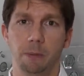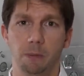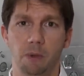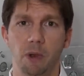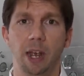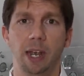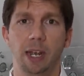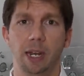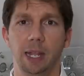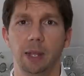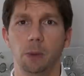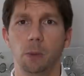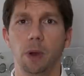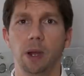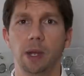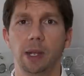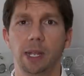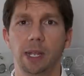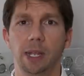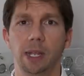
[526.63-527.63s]
in Brackley
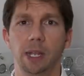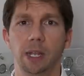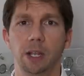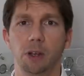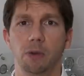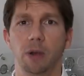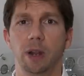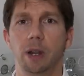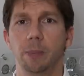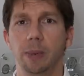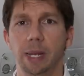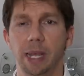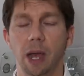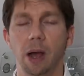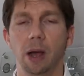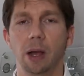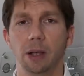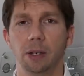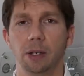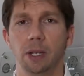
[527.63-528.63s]
working incredibly
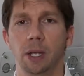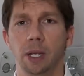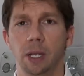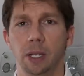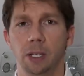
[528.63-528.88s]
hard